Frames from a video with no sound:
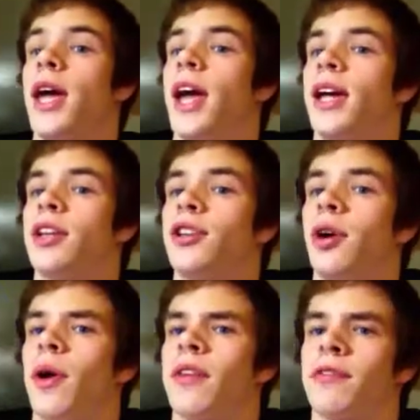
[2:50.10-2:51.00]
And,
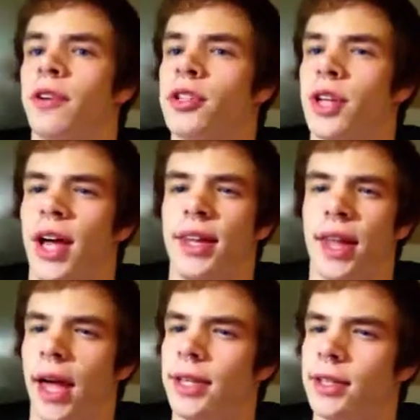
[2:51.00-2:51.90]
at first I
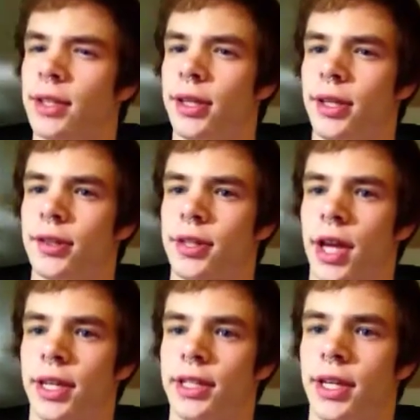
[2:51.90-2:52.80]
liked Elise.
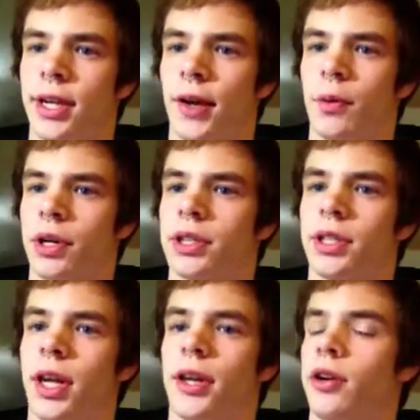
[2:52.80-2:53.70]
I wanted to
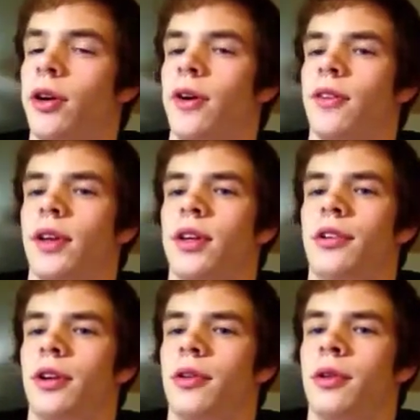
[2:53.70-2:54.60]
like her. I was like,
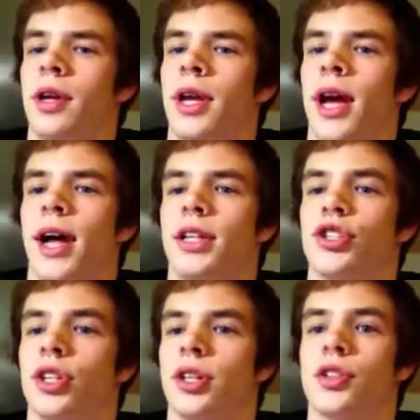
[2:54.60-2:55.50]

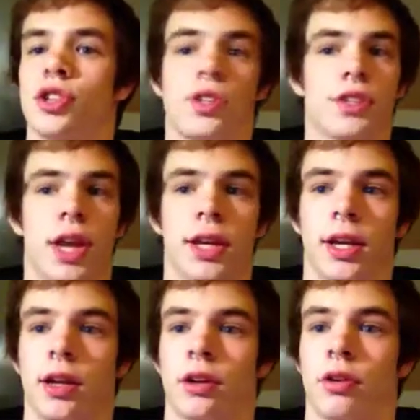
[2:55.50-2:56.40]
she's standing
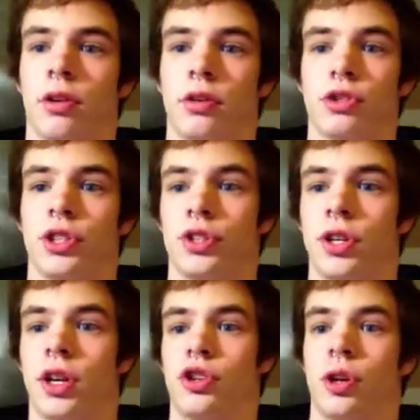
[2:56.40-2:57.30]
on her own. She's
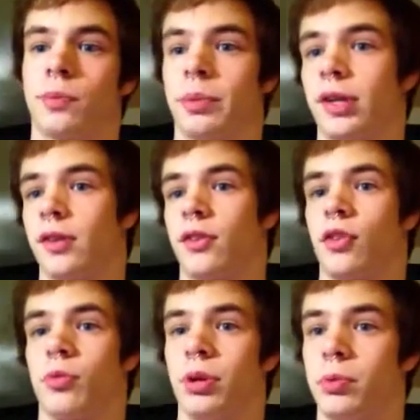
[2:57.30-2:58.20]
getting jumped by 6
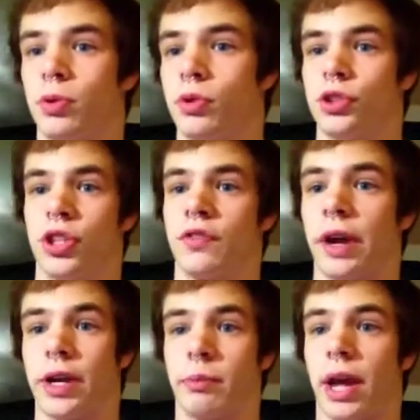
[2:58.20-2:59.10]
other people, and she's
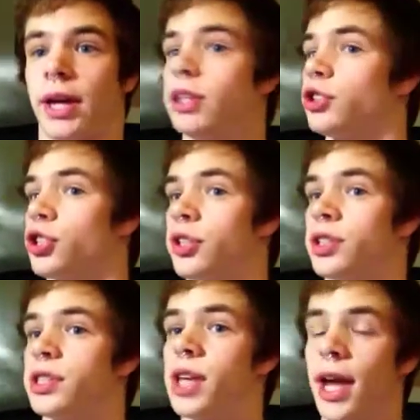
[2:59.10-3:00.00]
fighting back, and she's
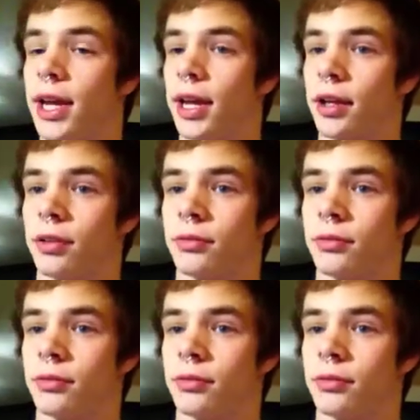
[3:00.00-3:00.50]
staying.